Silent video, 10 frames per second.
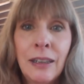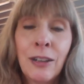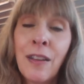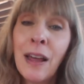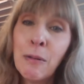
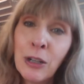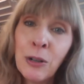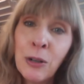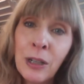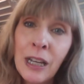So that was
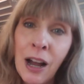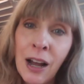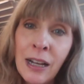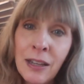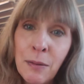early
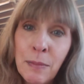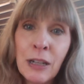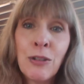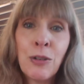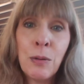on in the
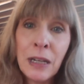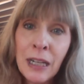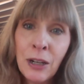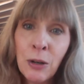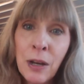ministry, but
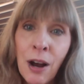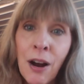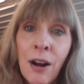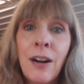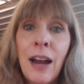here we
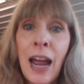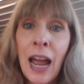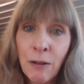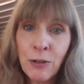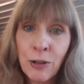are
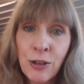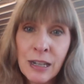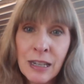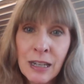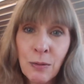after
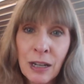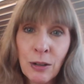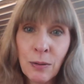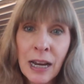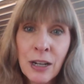Jesus'
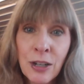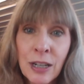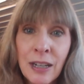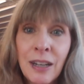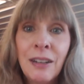
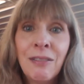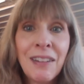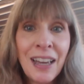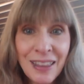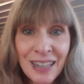resurrection,
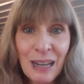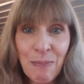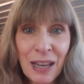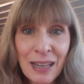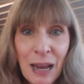and the
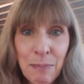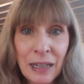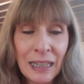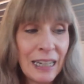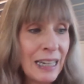same thing's
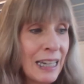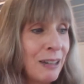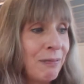happening again.